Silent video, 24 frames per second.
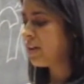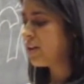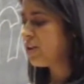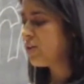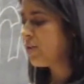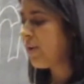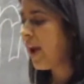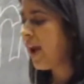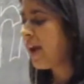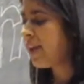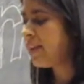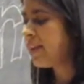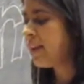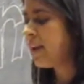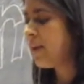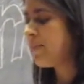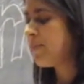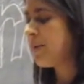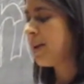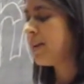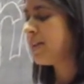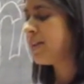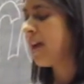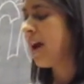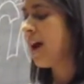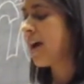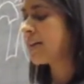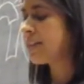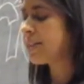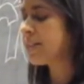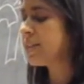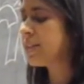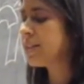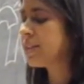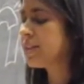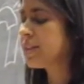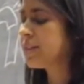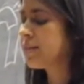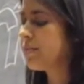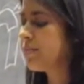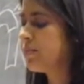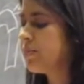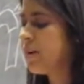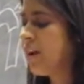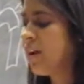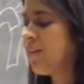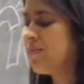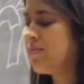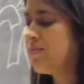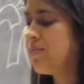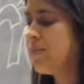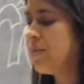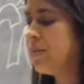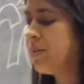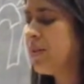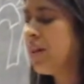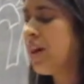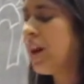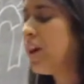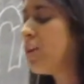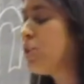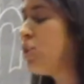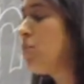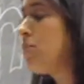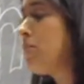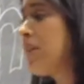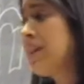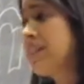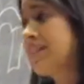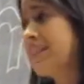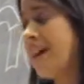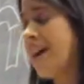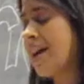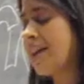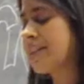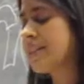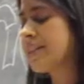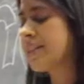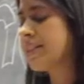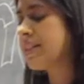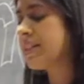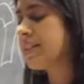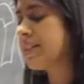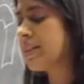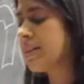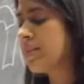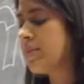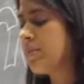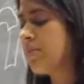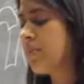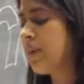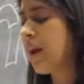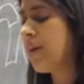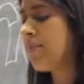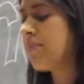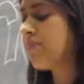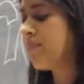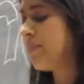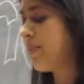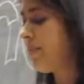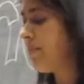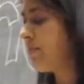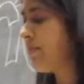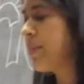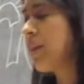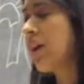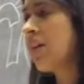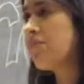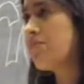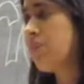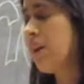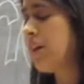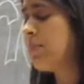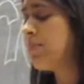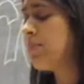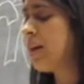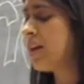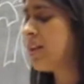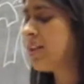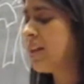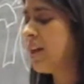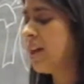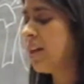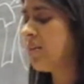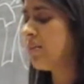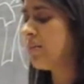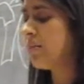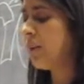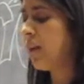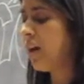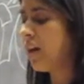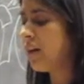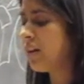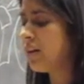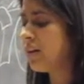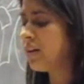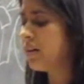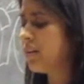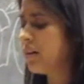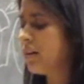You hate that I pay taxes, that I don't pay taxes, but I've paid my debt in blood,